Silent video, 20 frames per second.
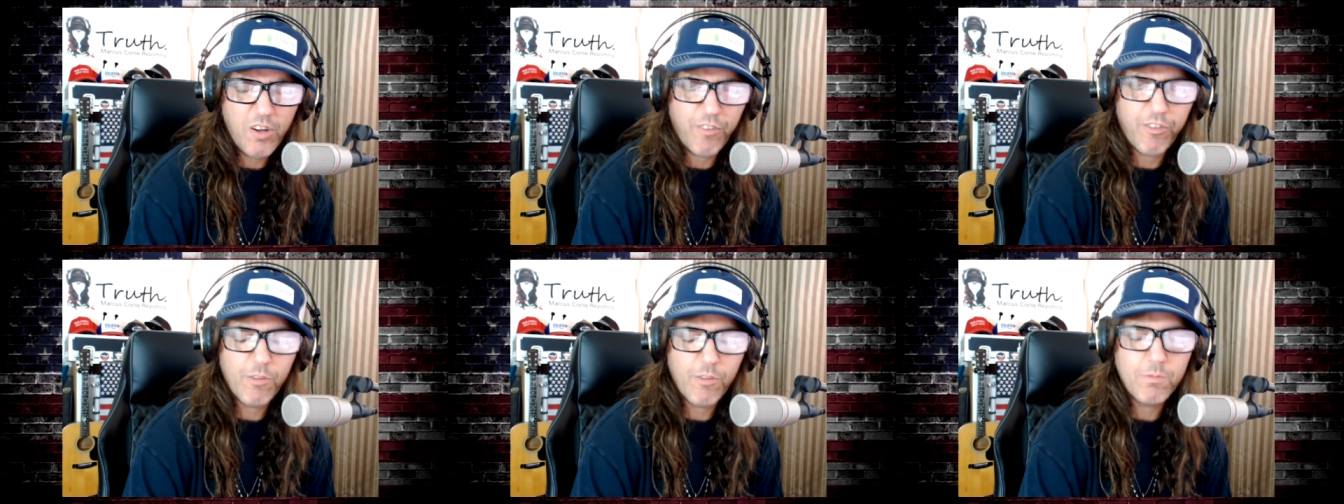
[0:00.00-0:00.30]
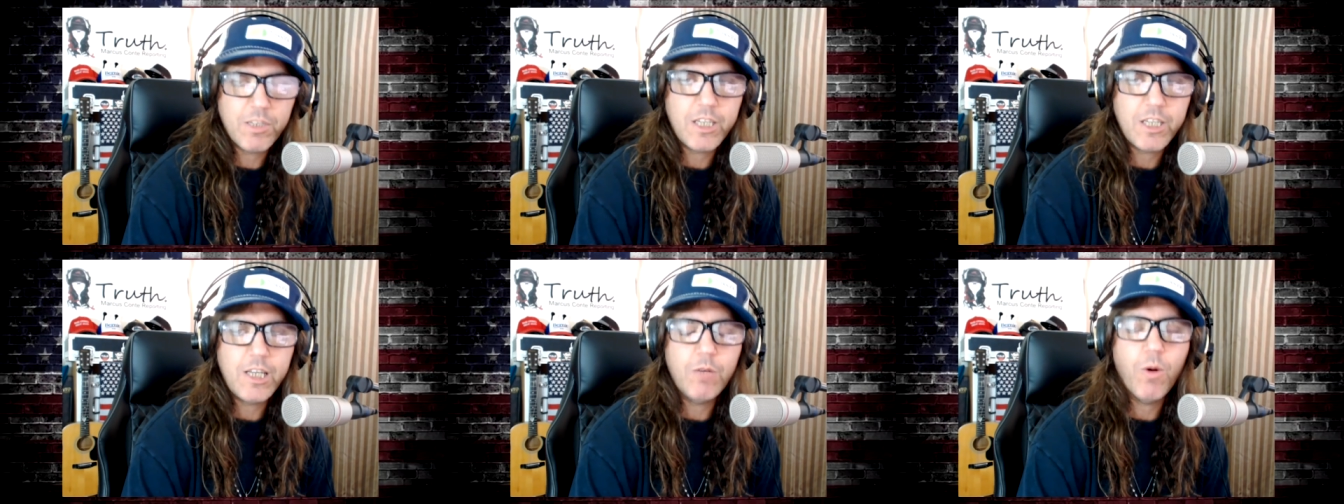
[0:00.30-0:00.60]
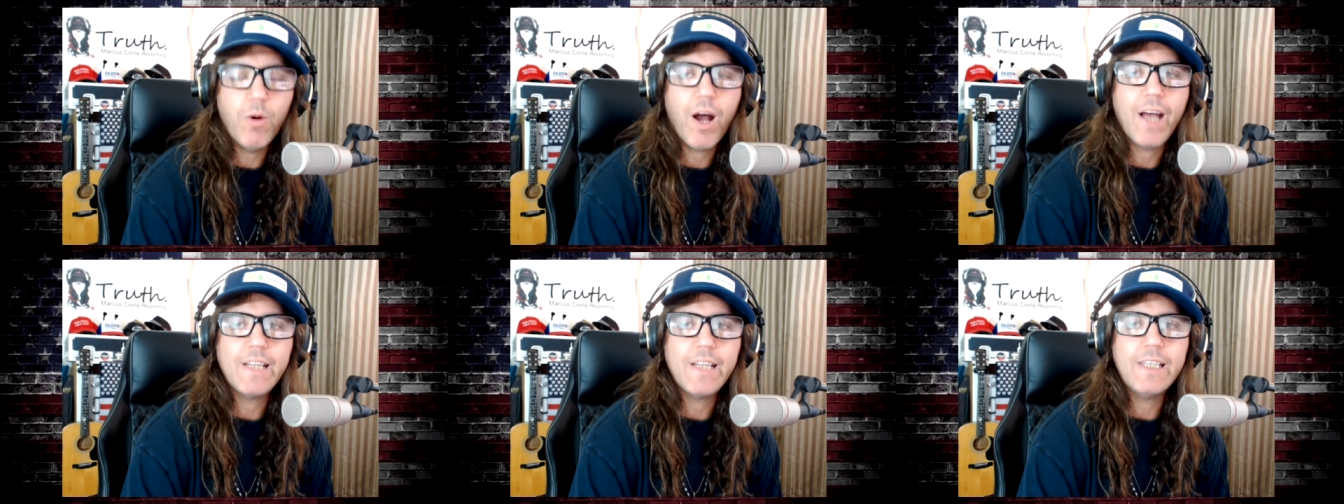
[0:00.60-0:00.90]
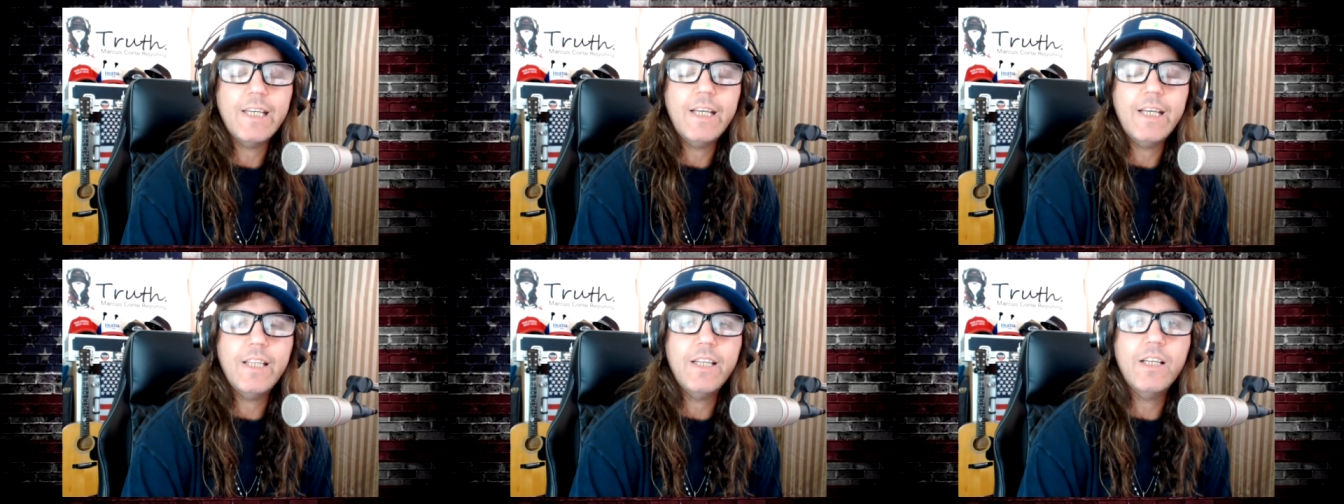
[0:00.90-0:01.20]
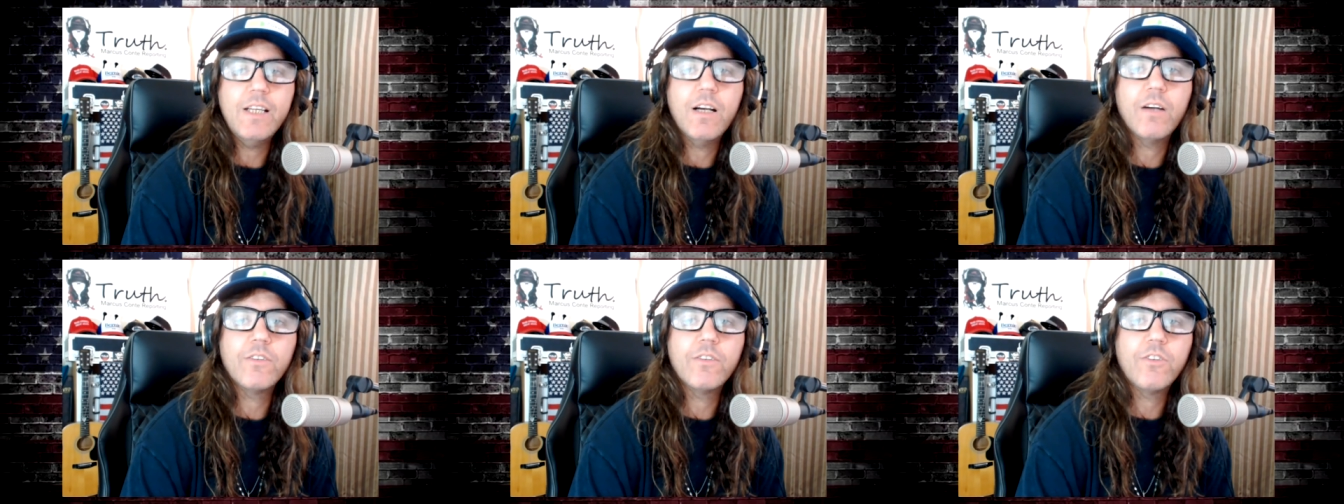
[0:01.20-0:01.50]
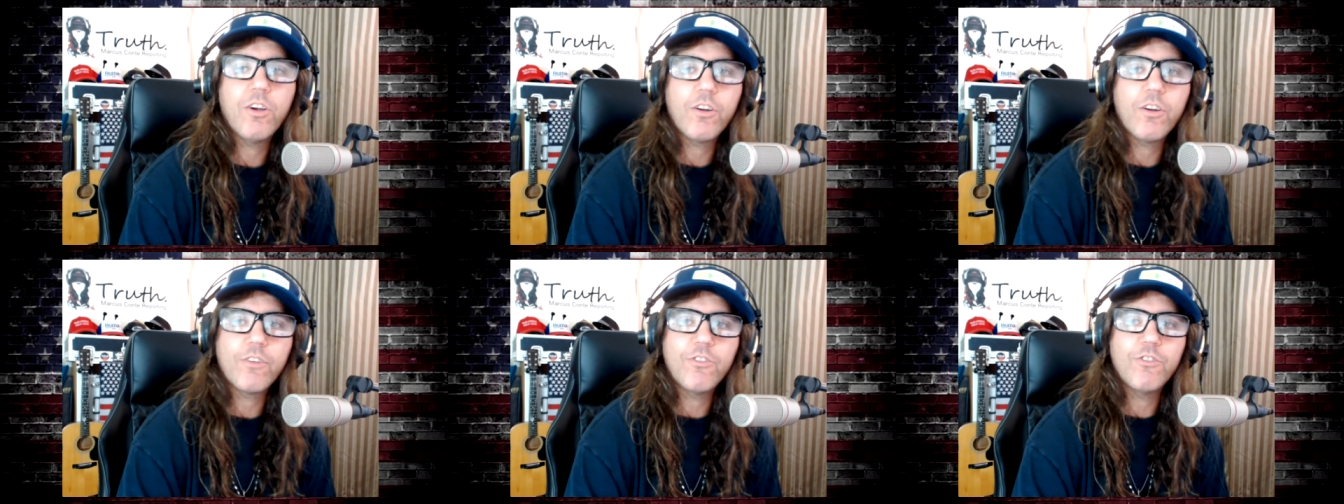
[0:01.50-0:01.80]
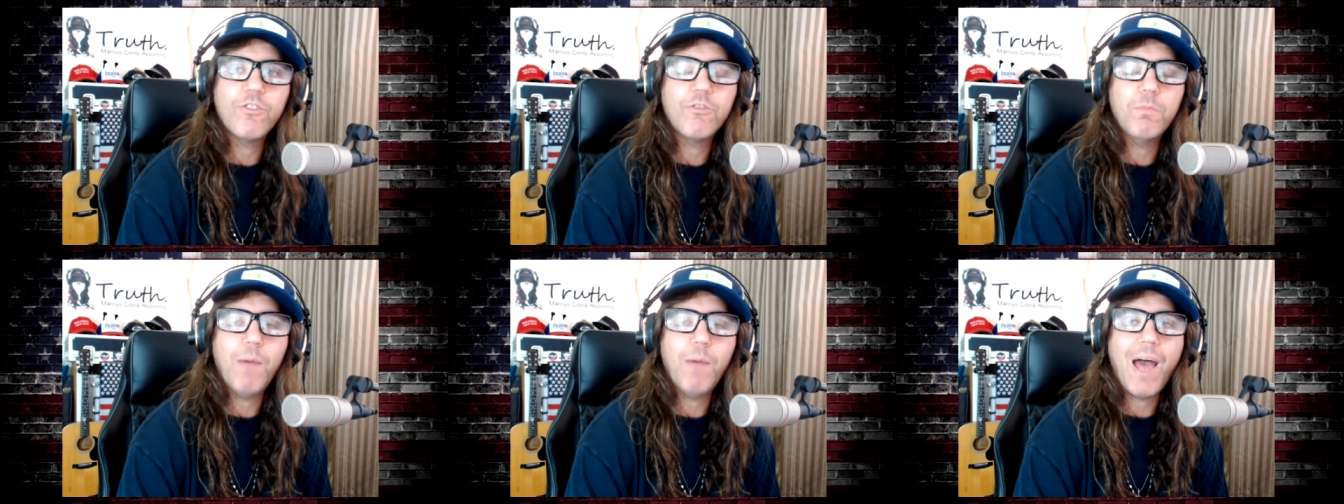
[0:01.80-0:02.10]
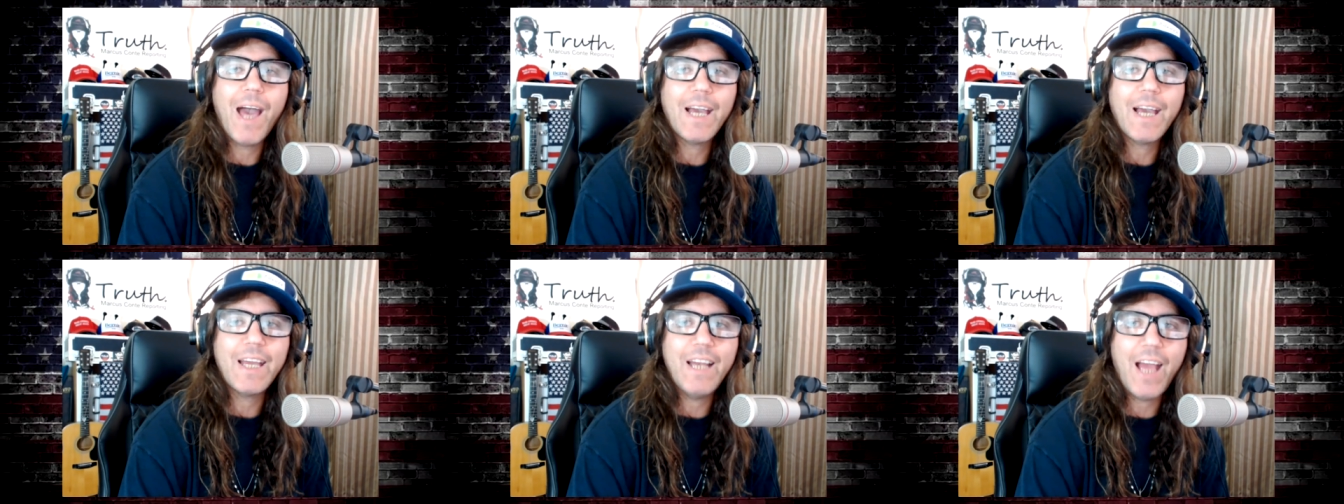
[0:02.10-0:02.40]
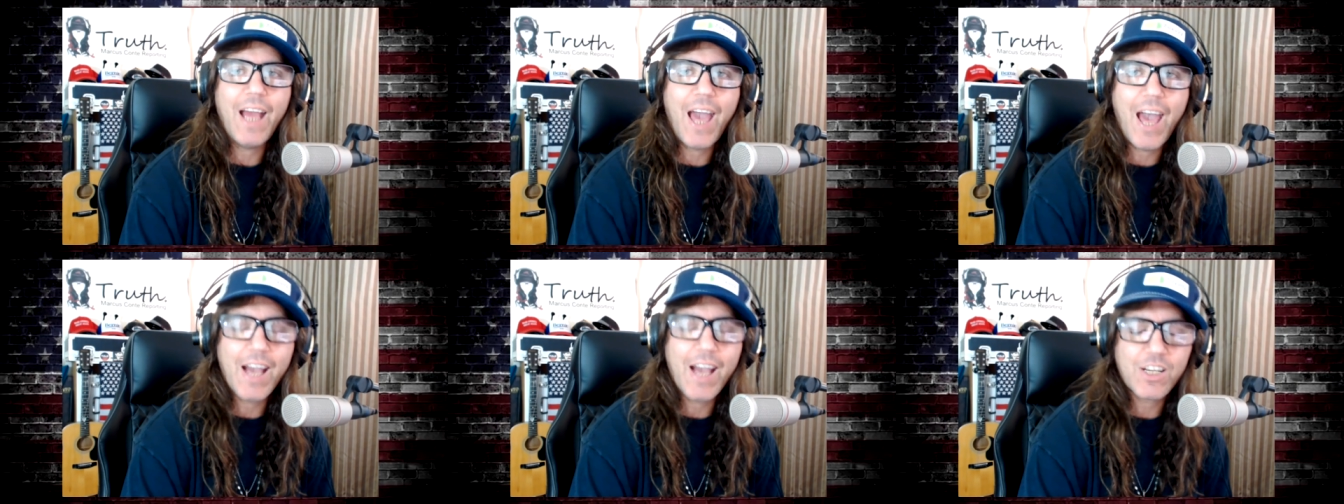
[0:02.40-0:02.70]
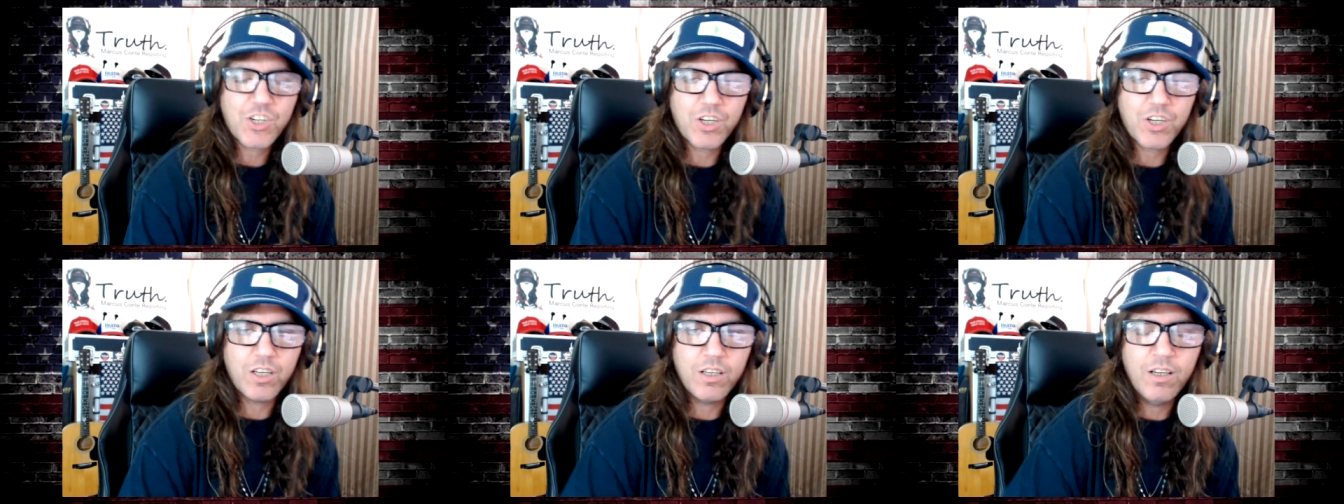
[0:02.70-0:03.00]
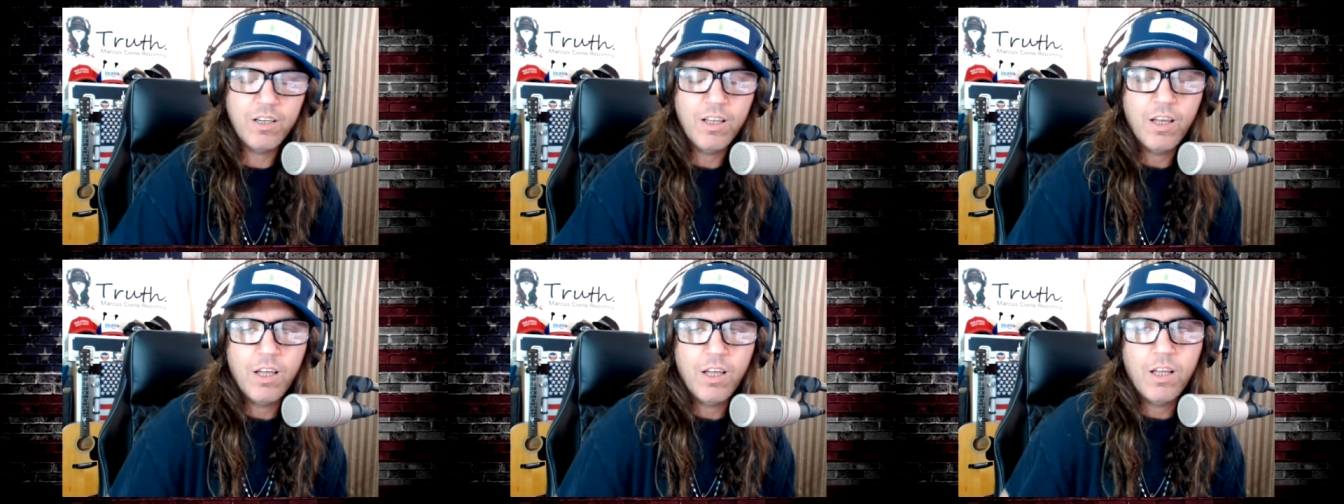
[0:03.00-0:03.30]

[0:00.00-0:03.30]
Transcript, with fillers: from T Y T, The Young Turks, is back in action,